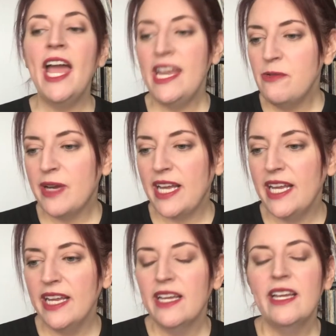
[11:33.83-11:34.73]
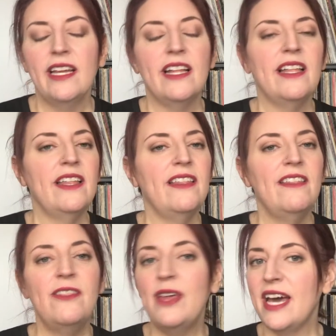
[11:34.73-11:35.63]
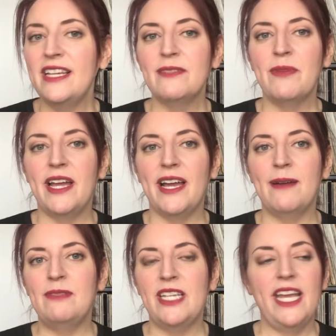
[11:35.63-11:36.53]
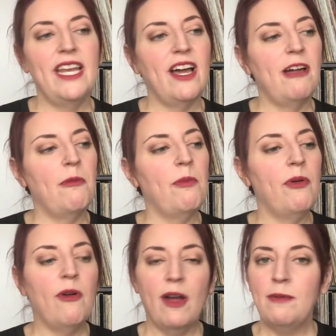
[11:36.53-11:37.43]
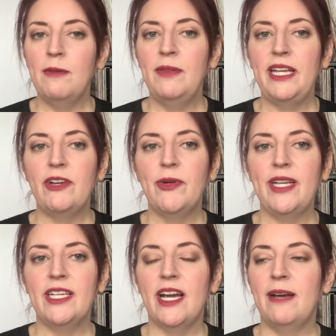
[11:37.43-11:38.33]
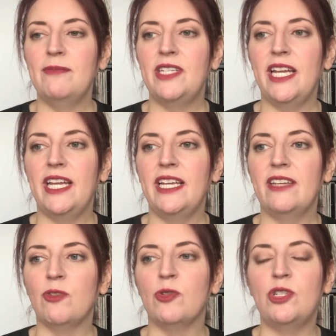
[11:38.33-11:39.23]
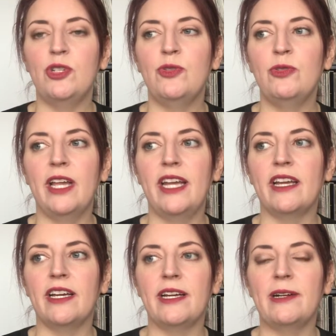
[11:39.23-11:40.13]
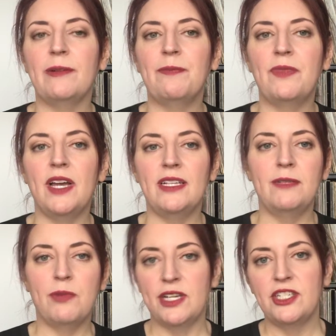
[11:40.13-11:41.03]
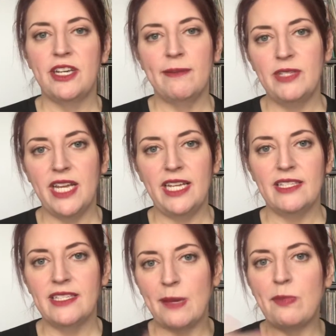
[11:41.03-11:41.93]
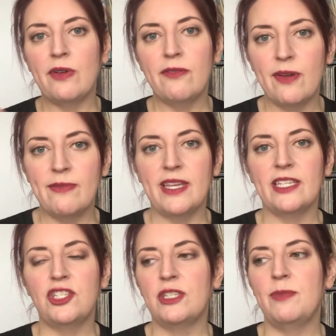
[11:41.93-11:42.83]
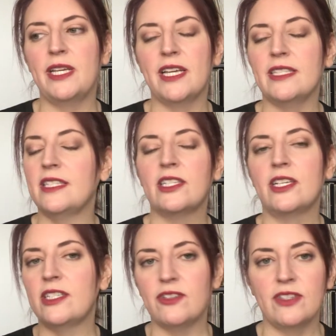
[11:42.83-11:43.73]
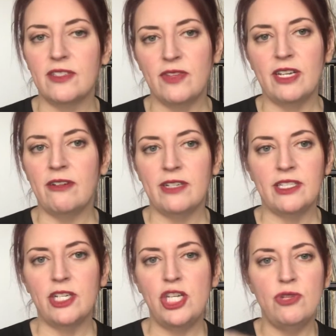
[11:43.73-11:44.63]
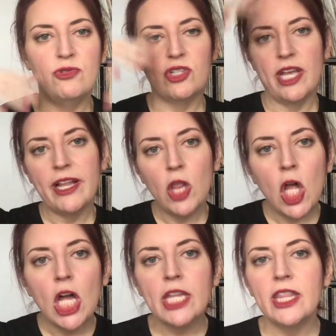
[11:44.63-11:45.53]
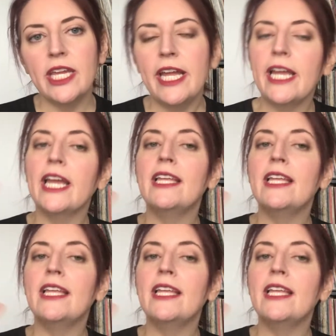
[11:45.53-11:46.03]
Anyway, that is my update. I'm probably going to update or do like a depression update separate from this, just because it's going to turn this video into a huge like long thing.